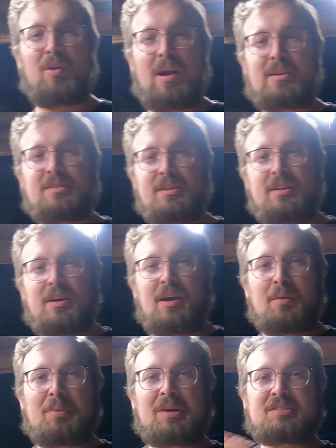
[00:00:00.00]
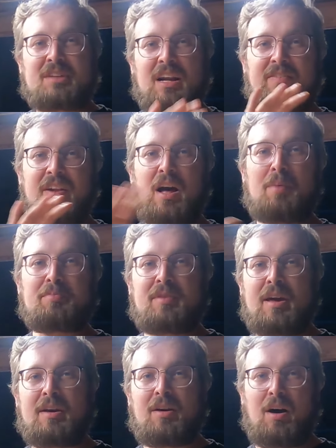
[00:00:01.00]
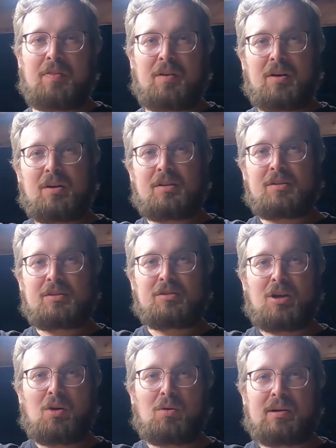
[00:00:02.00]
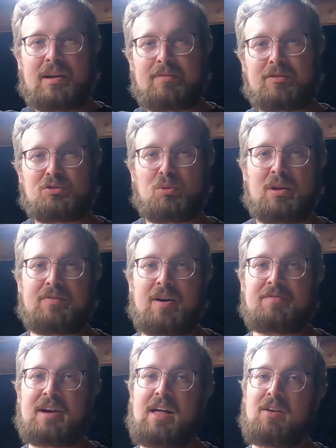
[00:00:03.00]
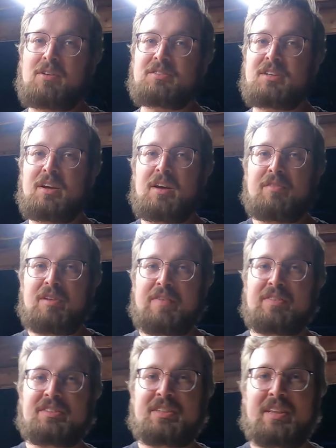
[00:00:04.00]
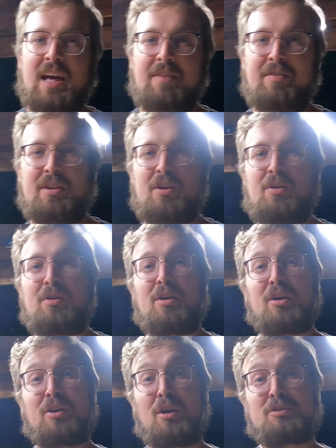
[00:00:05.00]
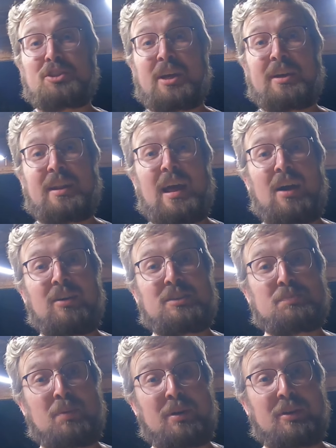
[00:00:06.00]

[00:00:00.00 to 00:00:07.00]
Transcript: crazy, but just kind of an update on the lowering it for $25. If you haven't seen that video, go check it out. It's pretty